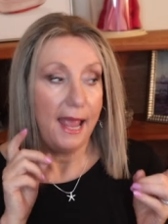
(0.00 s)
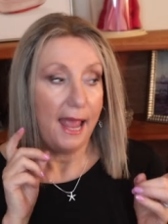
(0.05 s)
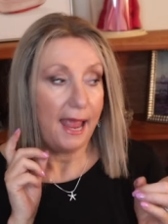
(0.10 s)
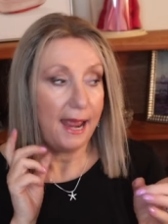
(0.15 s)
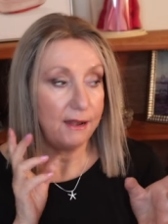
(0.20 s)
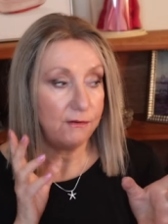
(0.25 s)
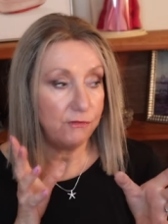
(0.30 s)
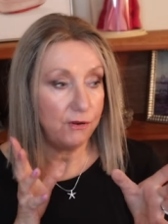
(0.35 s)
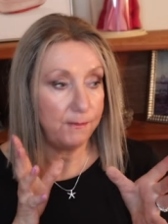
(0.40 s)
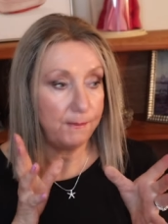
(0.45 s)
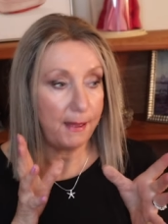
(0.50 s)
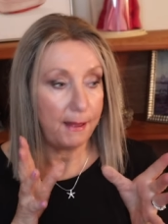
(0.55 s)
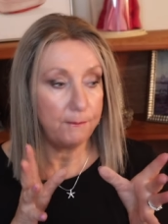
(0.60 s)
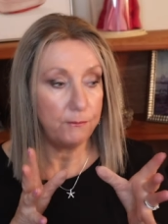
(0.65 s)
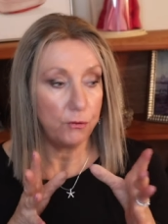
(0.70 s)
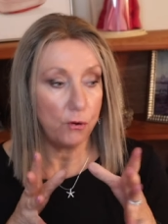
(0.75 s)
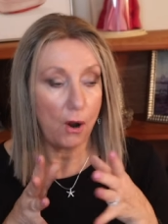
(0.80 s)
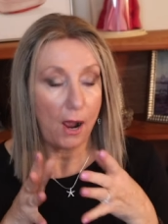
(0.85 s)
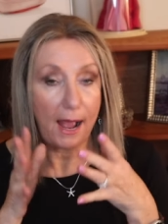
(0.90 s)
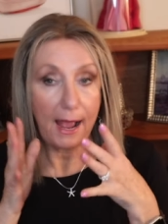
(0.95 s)
And
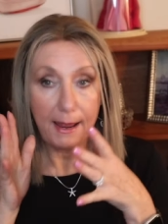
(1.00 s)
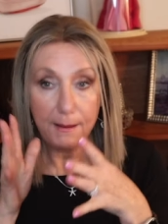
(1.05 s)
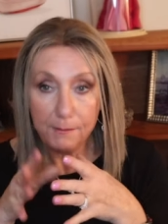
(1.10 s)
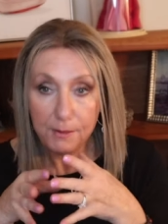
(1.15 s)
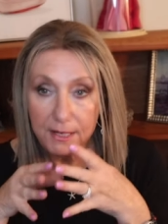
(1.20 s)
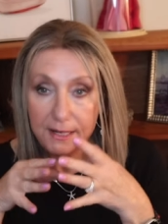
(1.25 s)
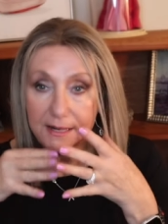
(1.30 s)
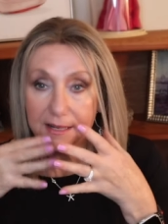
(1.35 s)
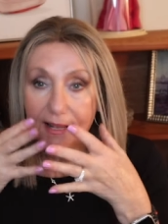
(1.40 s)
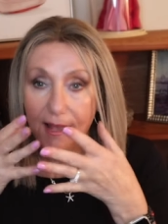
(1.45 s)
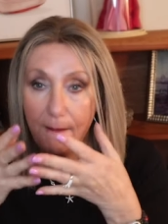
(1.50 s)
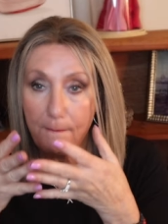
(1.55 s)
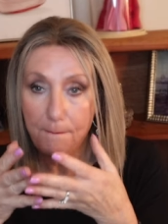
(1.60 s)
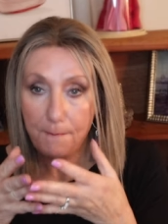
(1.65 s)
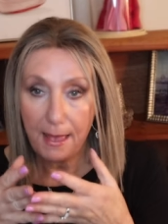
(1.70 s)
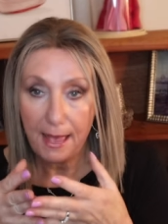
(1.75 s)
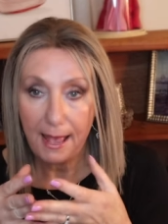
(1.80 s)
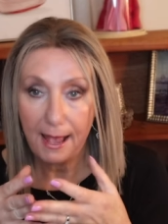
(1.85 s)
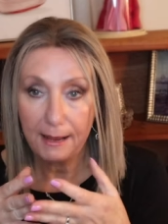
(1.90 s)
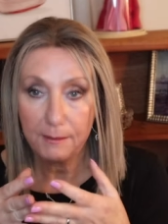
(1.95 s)
remember, I'm going to come
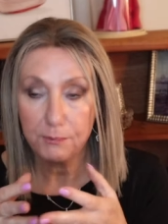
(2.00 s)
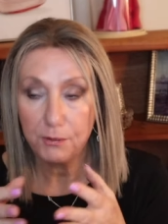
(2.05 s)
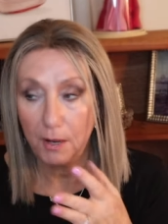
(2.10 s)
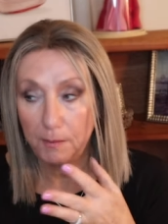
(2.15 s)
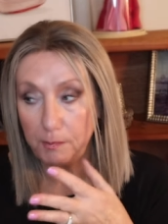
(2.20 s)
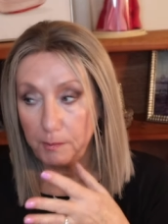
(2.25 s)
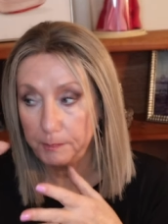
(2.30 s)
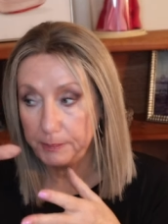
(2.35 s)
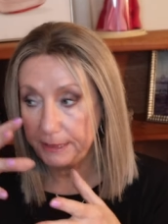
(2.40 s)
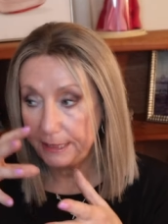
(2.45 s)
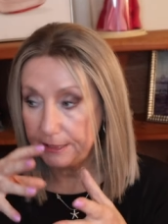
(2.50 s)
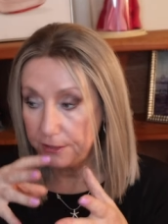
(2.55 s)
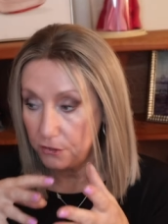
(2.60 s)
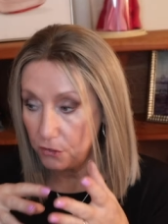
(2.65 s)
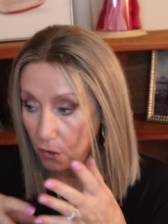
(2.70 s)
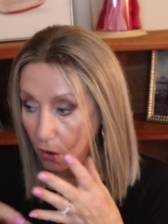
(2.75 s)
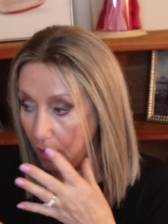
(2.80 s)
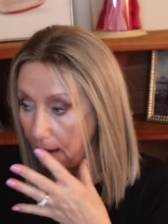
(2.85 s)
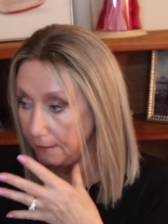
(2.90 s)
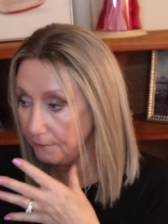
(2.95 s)
back probably
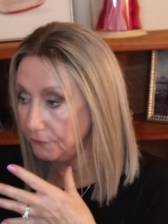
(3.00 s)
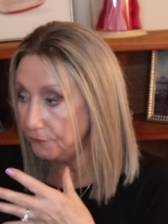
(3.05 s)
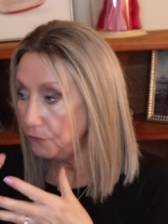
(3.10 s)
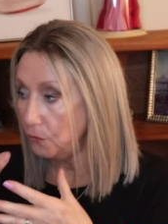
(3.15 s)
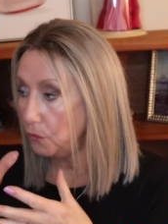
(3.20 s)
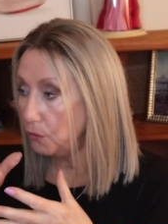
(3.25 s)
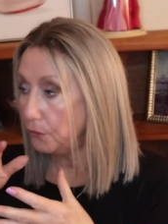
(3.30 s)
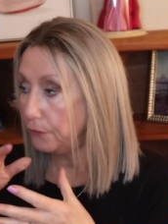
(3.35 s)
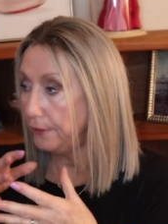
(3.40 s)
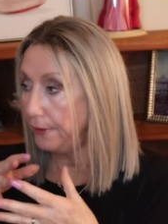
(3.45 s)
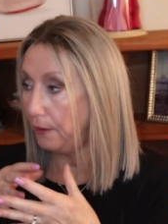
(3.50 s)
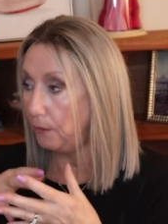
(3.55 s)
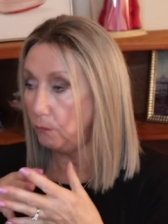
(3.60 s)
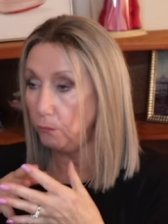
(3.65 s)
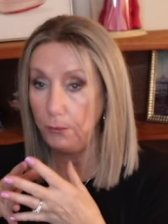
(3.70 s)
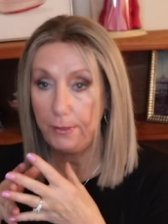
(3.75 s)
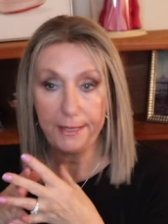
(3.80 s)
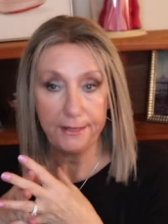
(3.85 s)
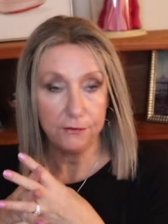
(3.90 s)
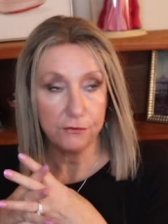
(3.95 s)
not for a
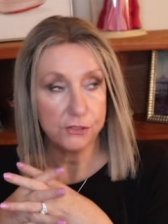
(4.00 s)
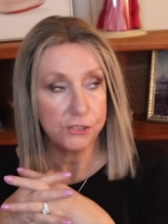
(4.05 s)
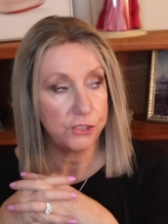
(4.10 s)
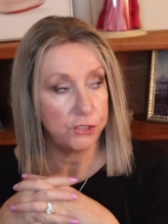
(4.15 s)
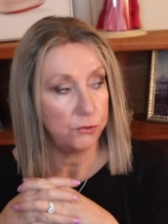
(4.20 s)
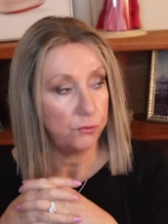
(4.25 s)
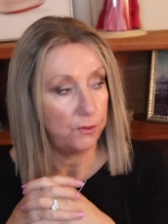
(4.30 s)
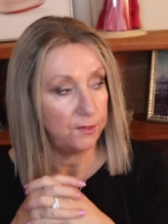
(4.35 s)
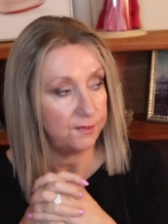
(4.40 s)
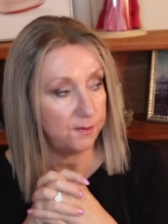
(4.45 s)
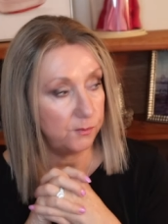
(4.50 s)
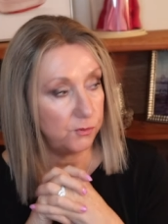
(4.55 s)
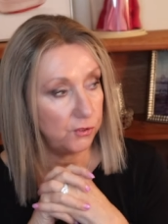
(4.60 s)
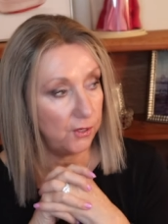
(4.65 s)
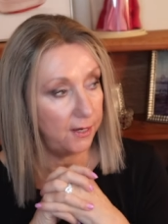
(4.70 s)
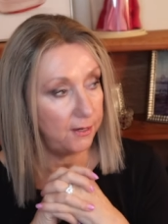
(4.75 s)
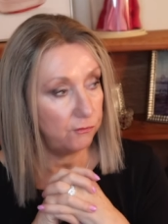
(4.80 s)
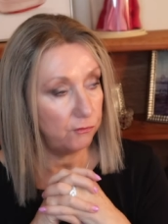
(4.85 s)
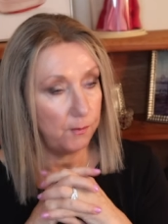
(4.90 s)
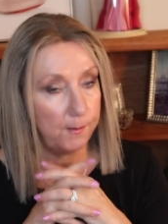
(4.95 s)
week or two because I'm
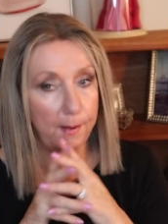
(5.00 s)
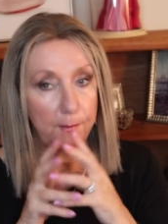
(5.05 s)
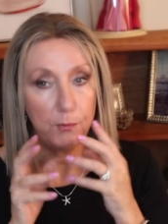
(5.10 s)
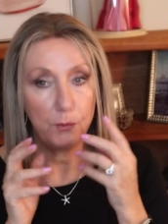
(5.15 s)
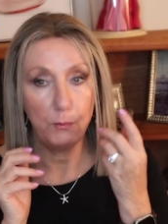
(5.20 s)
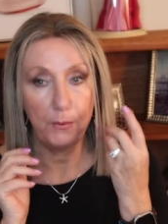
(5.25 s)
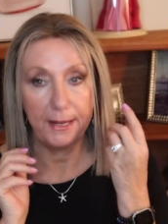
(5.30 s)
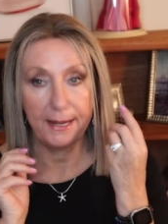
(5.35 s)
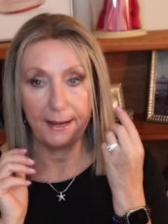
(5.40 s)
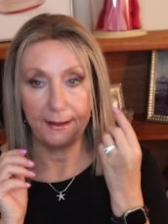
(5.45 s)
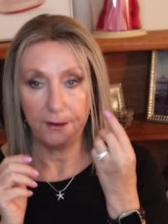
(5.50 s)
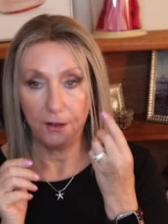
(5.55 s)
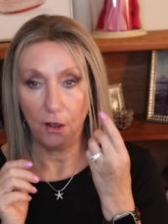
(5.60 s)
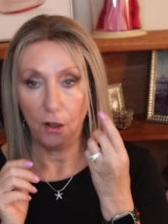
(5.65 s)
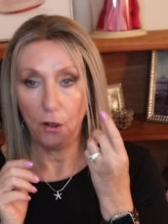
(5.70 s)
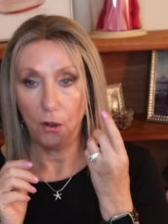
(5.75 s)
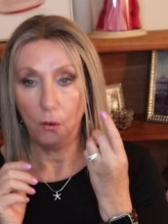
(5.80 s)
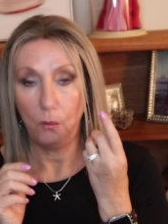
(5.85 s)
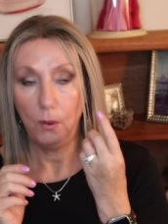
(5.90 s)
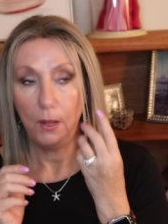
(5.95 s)
trying to remember when I
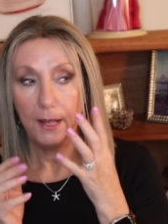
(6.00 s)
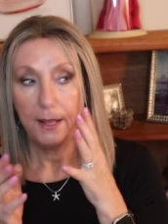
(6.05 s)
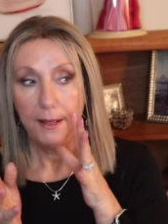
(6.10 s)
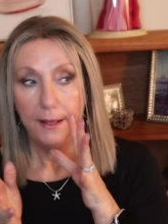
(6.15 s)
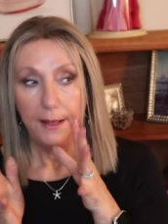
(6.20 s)
go.